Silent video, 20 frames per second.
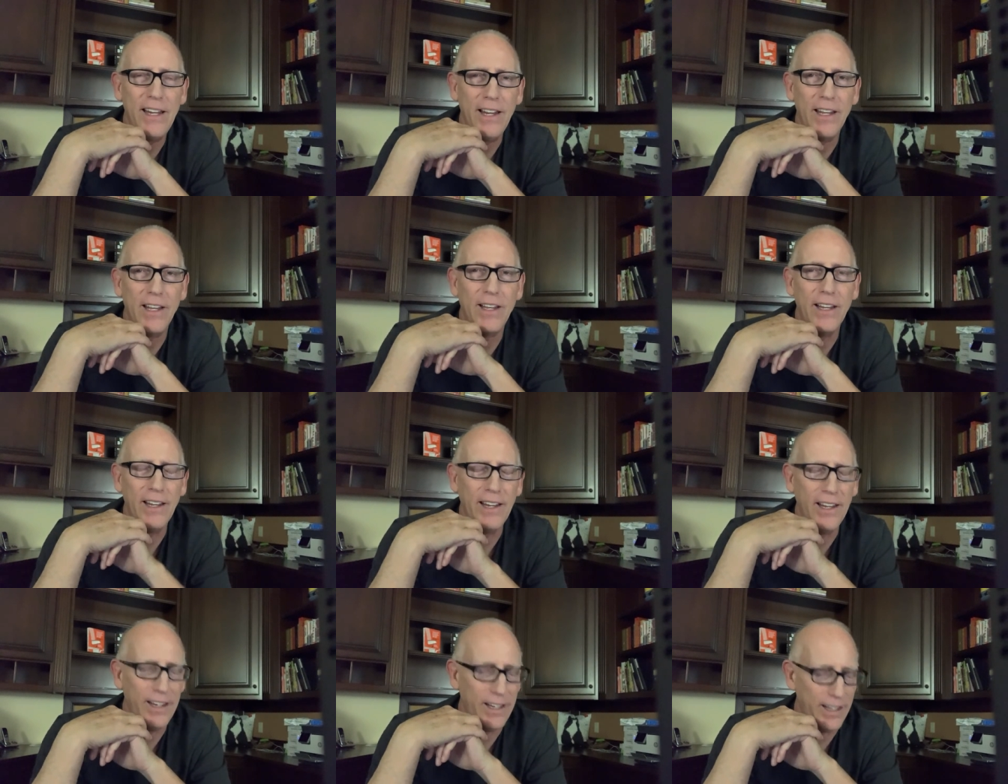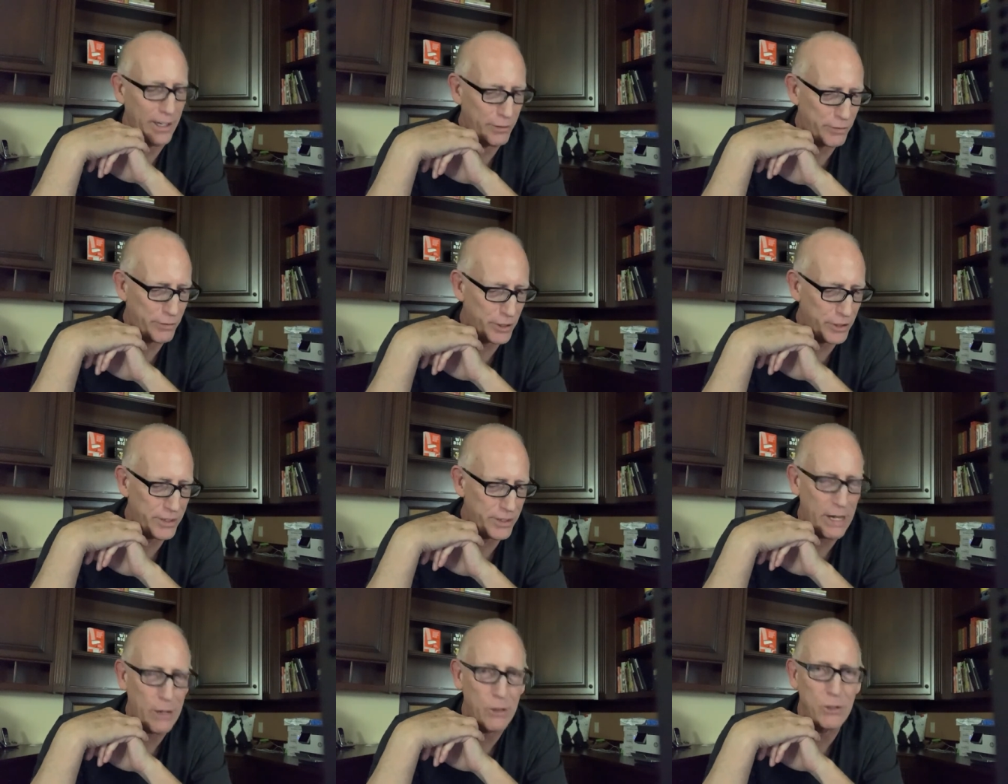if a
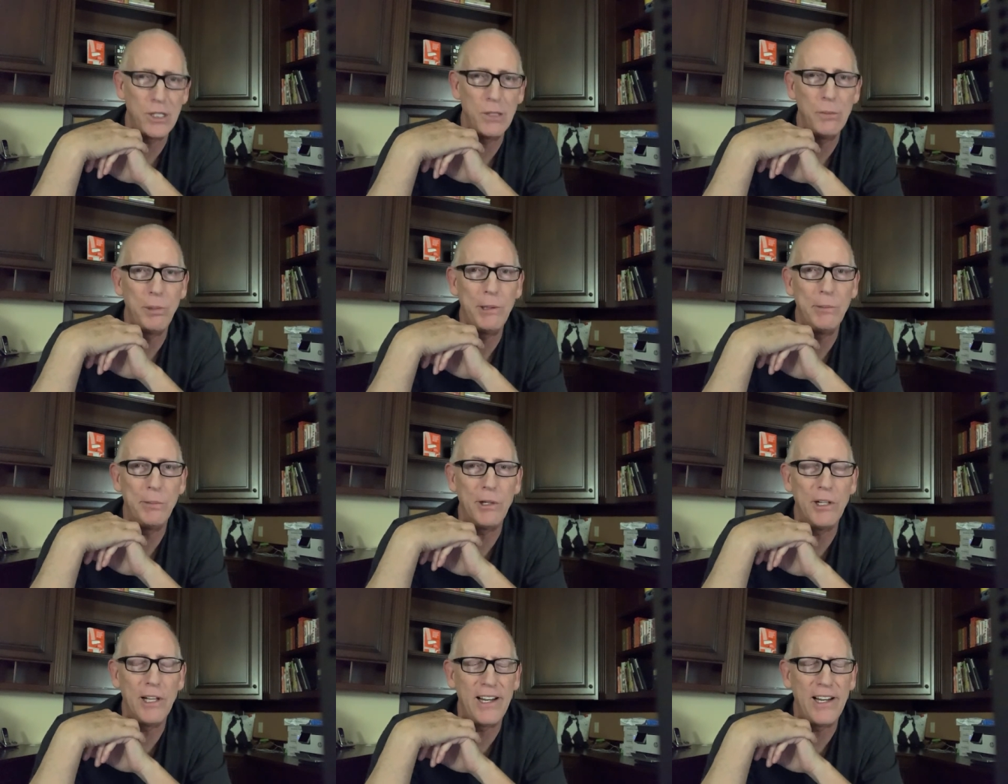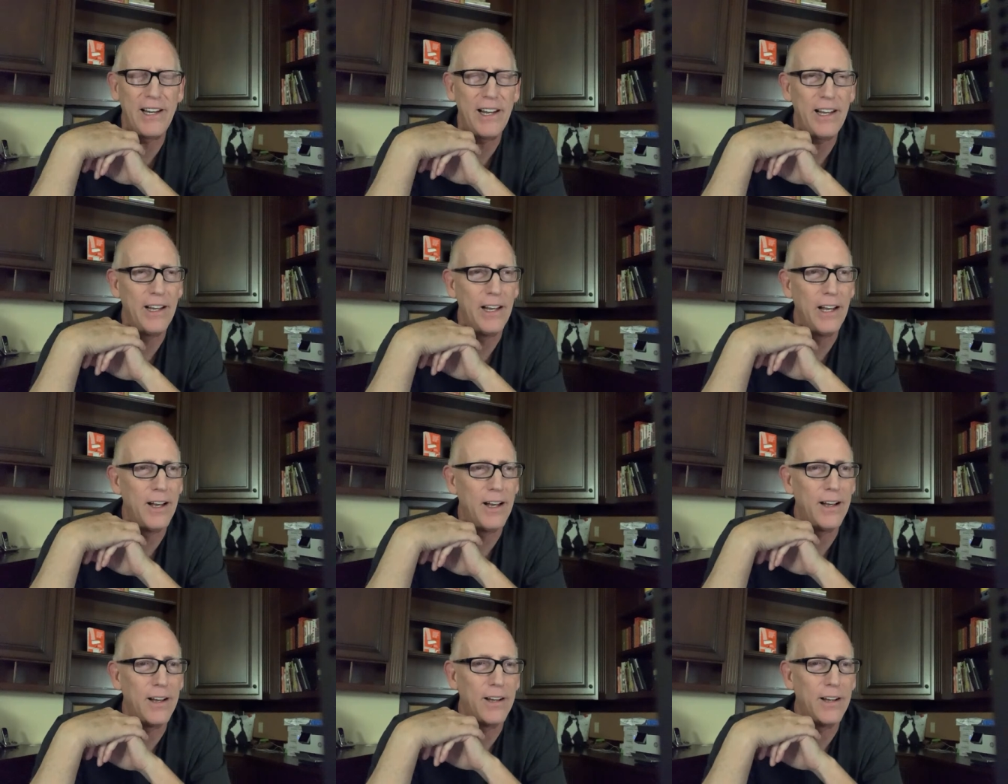thousand people had
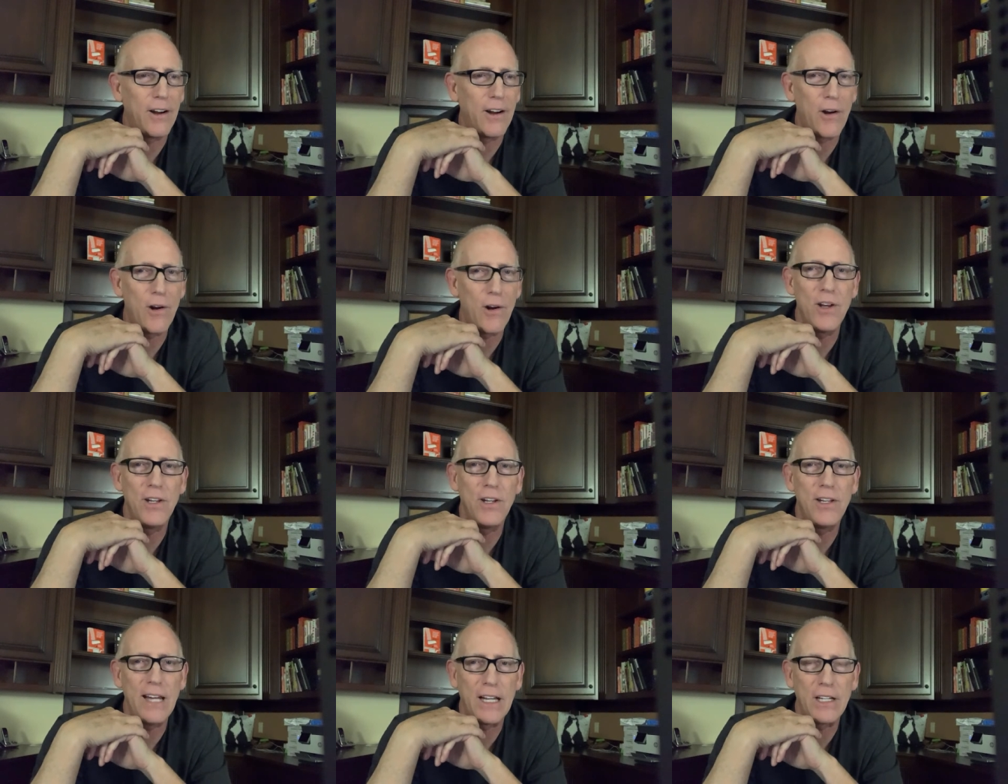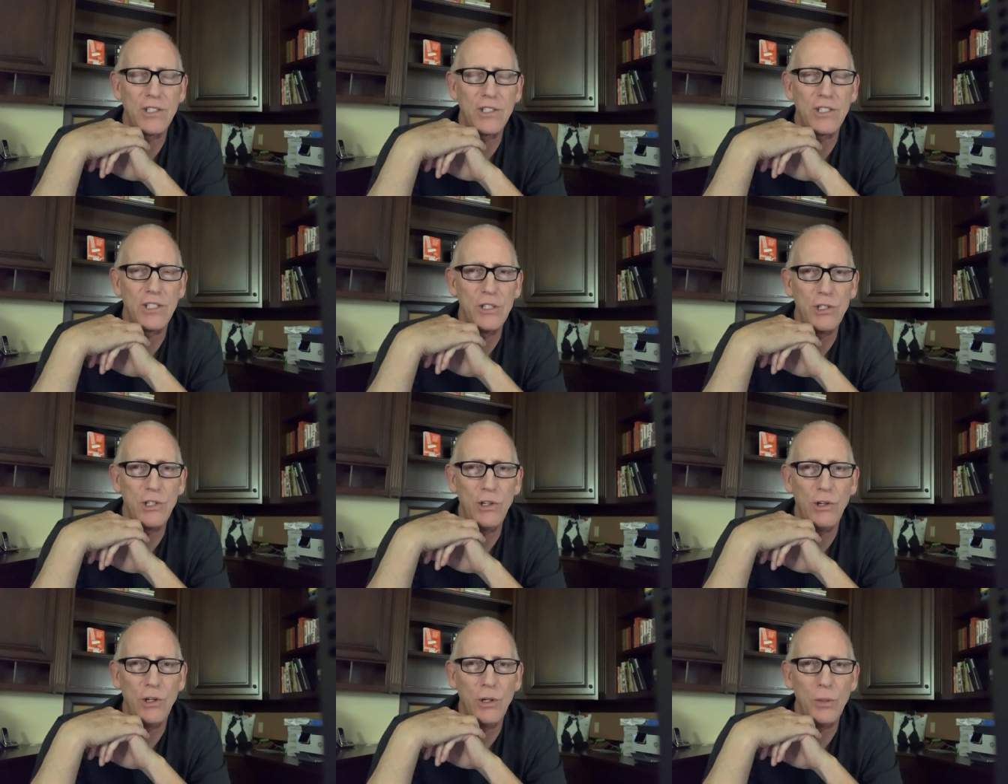uh, heart attacks
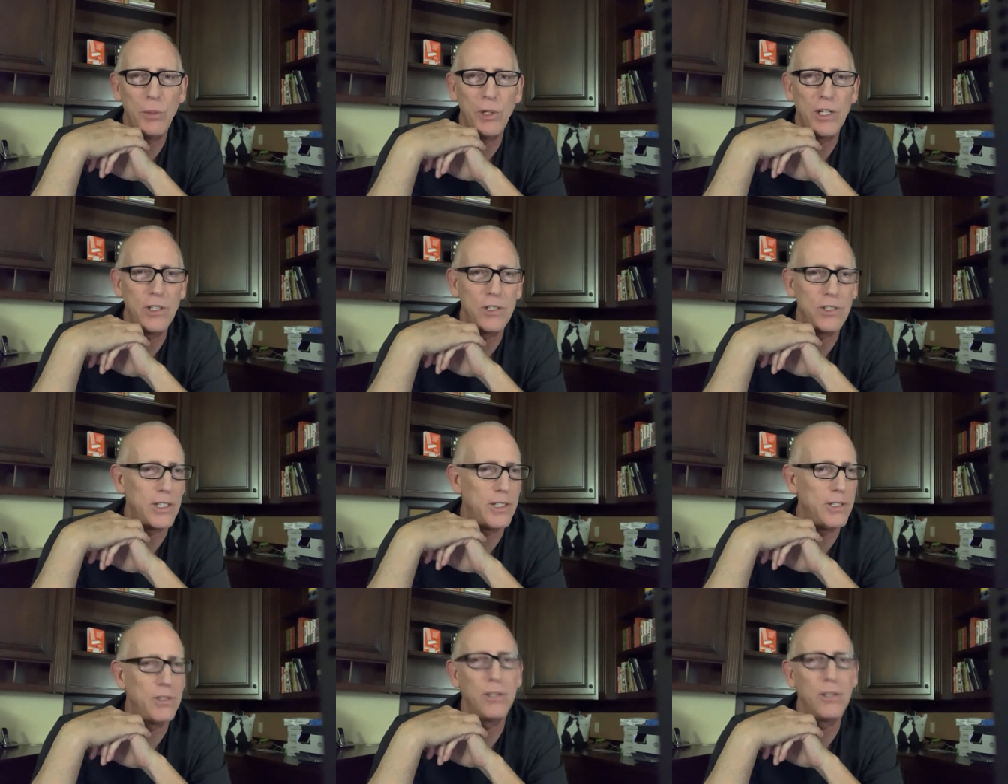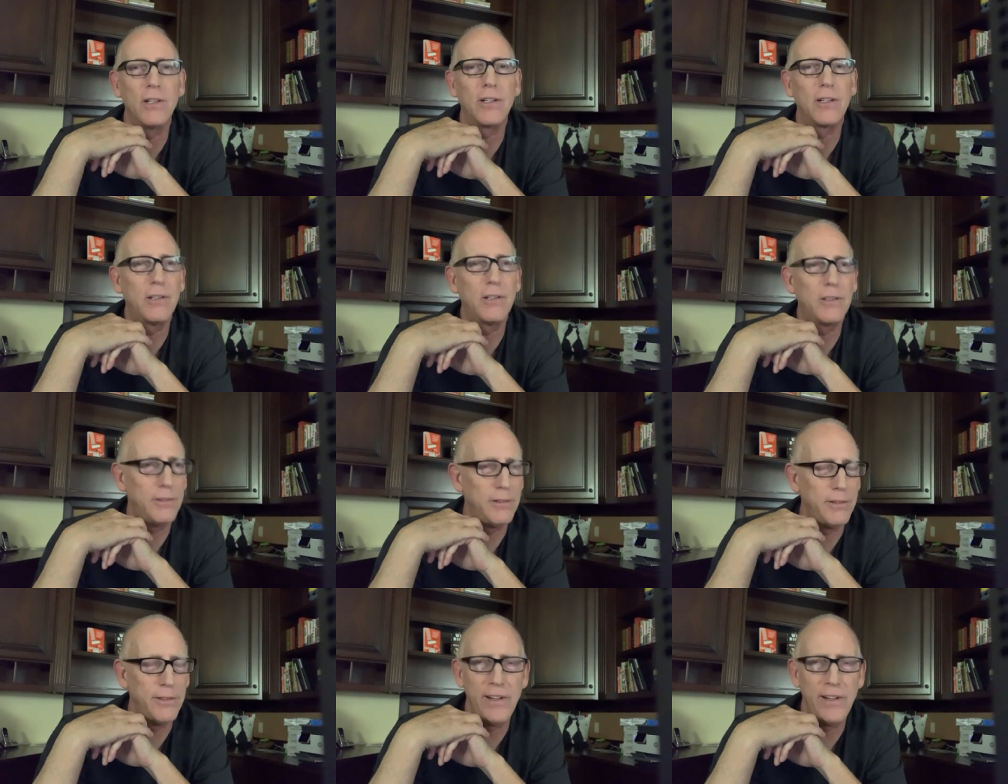this year because they took
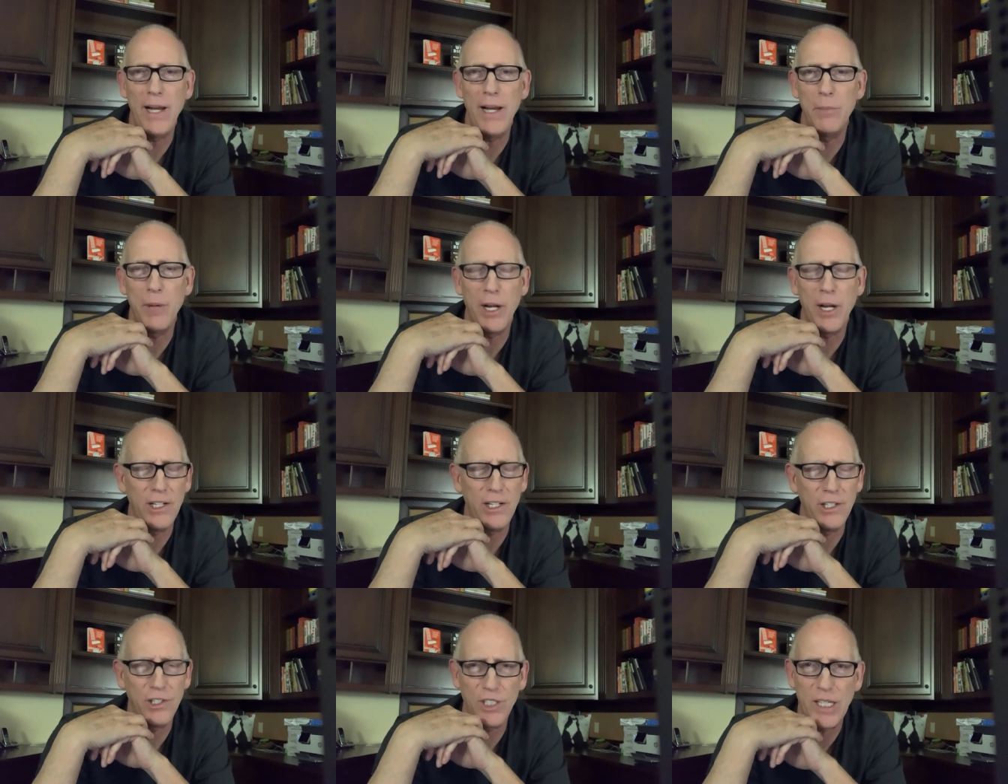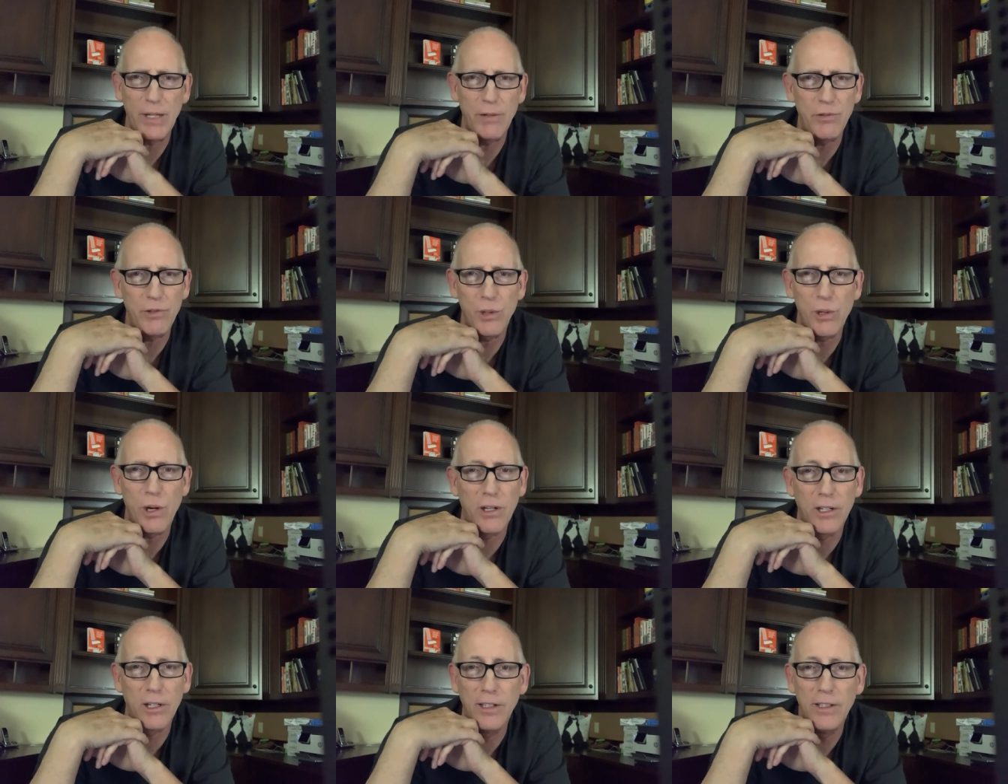name any safe
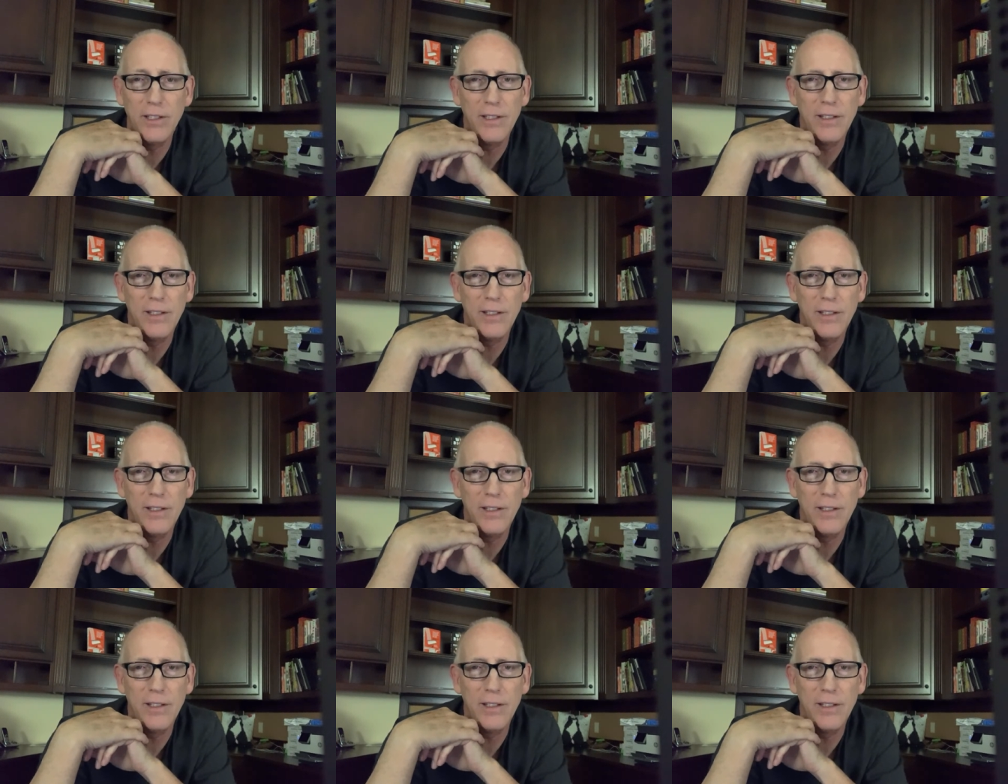drug,